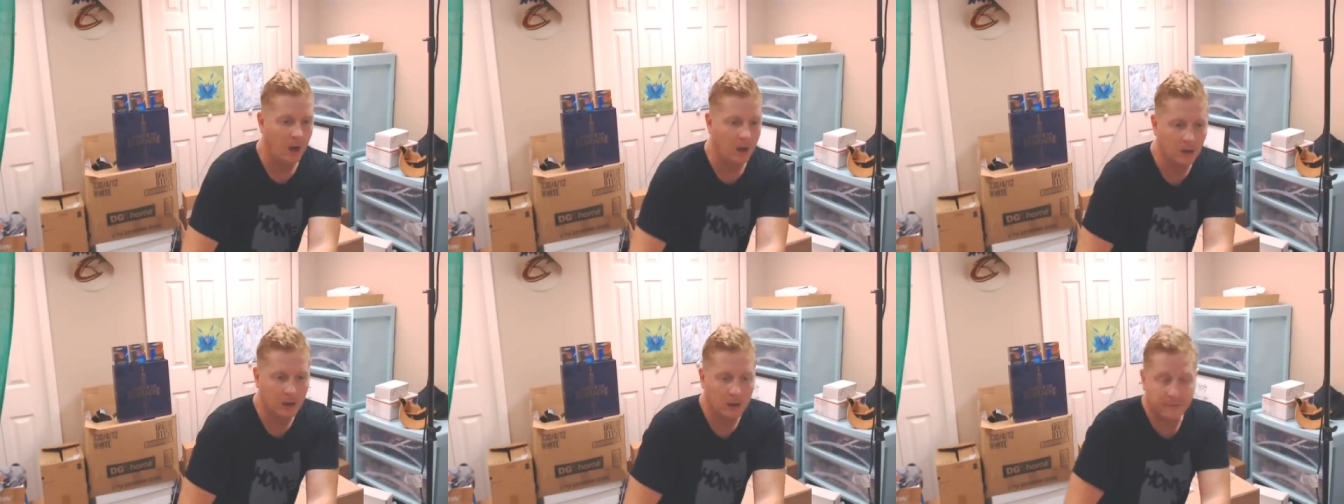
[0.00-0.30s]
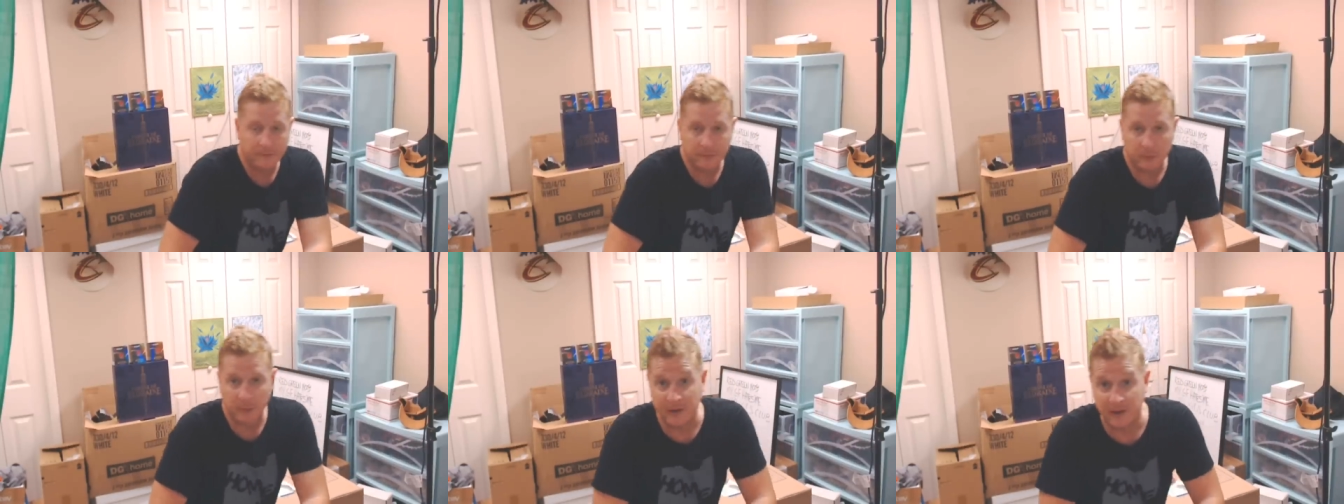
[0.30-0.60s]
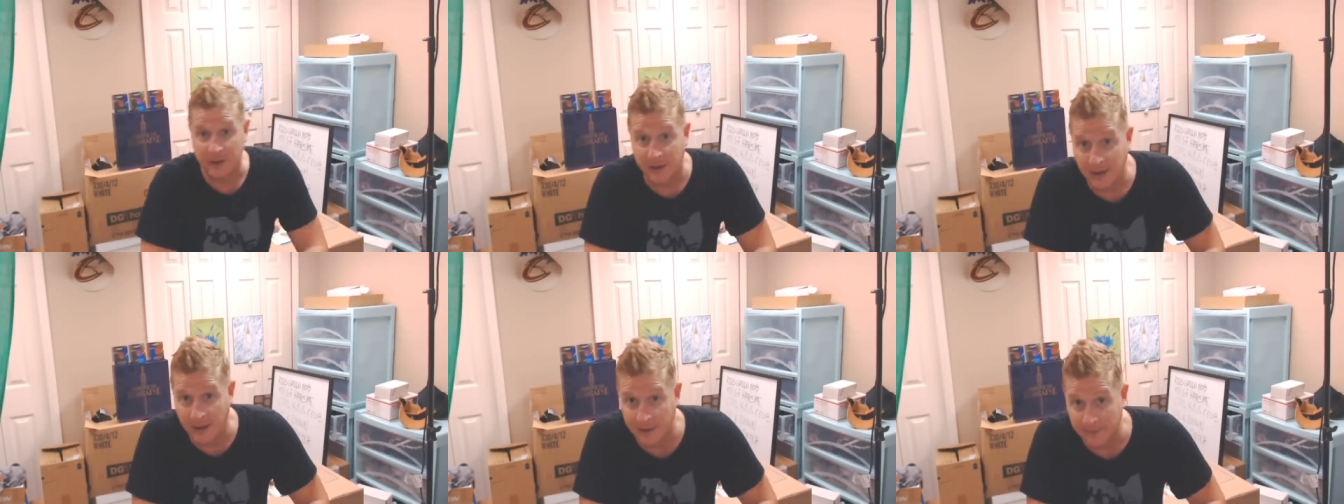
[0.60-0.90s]
Let's read
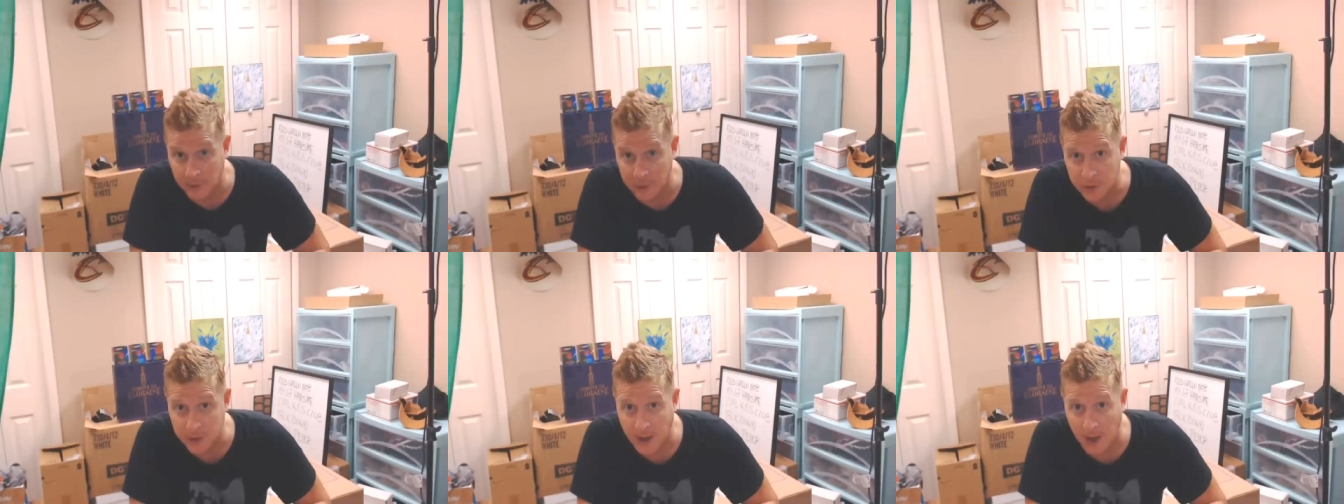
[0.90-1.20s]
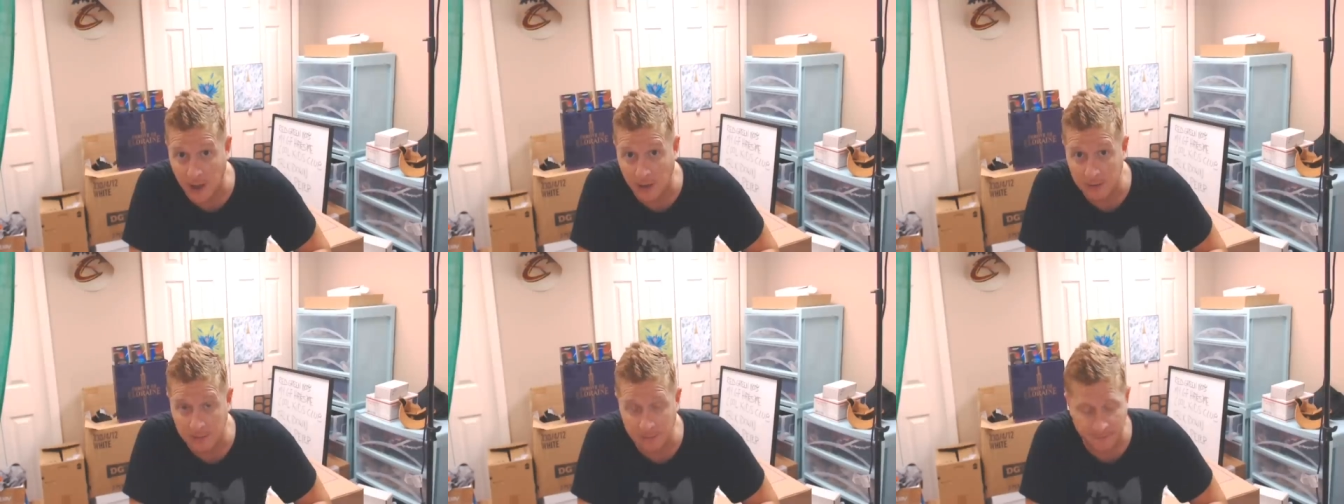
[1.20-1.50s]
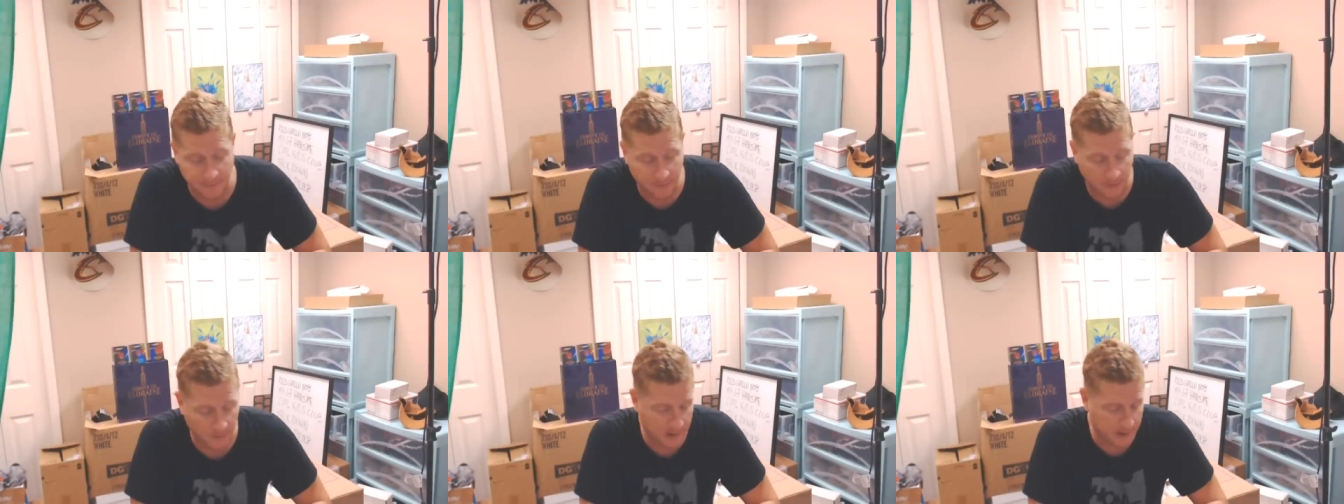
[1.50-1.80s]
together, shall we,
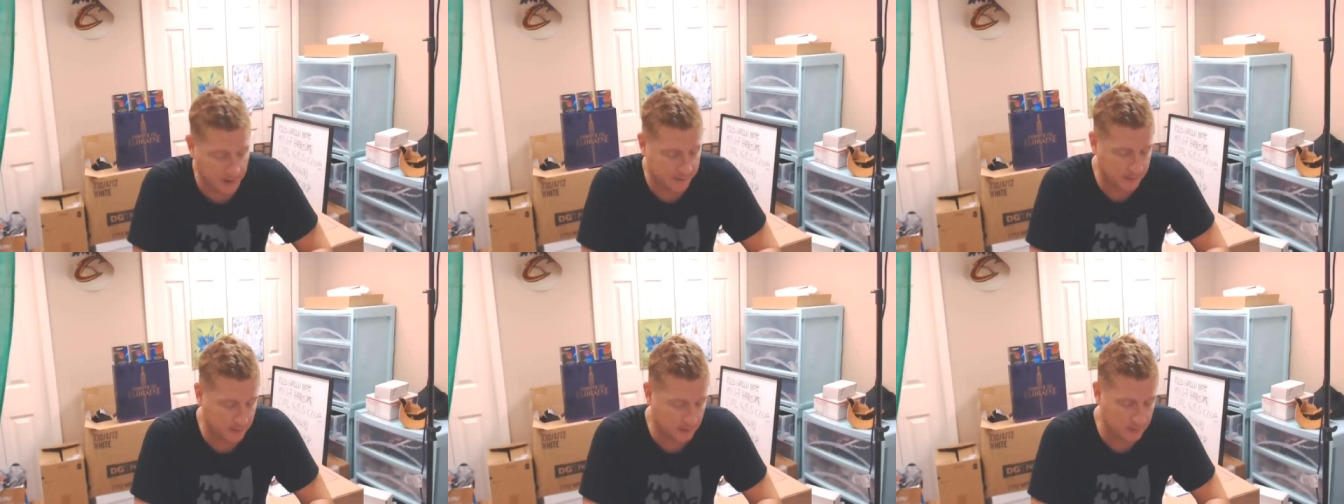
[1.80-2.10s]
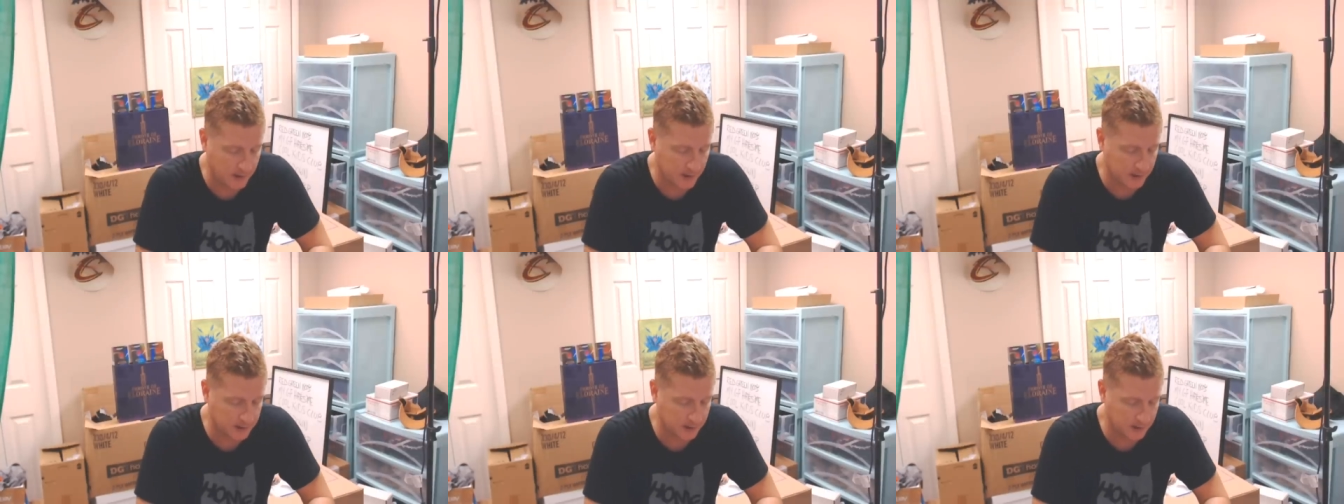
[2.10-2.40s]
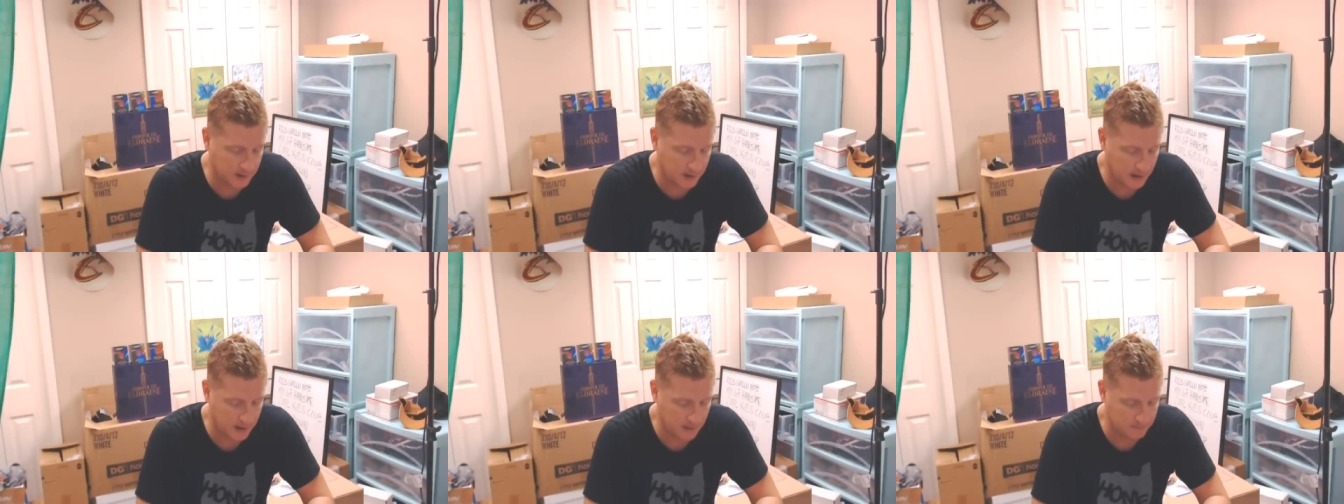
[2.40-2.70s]
before we get to cracking,
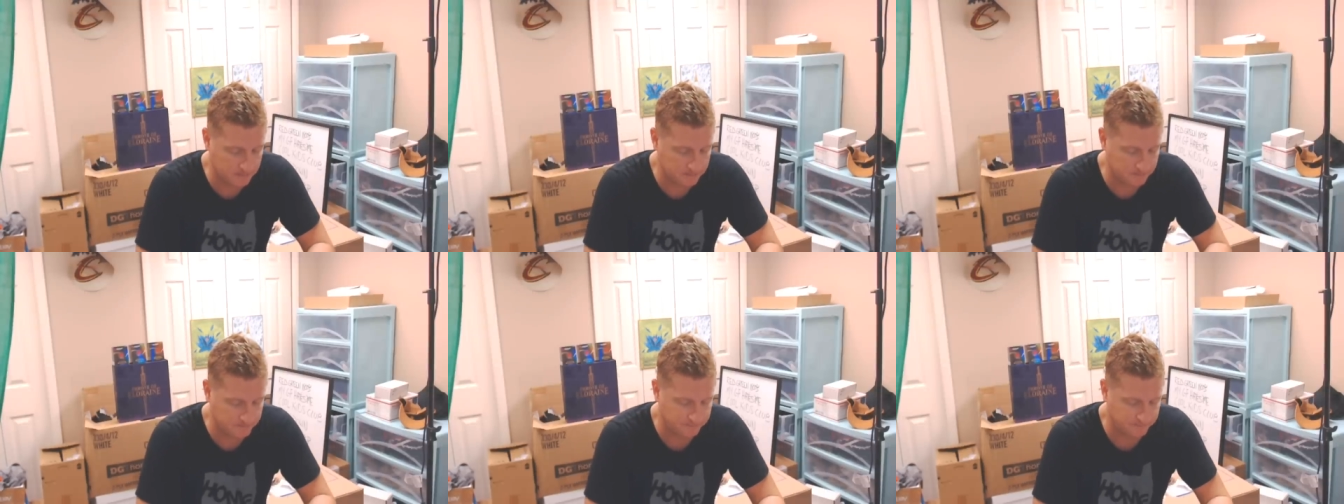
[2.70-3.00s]
Captain?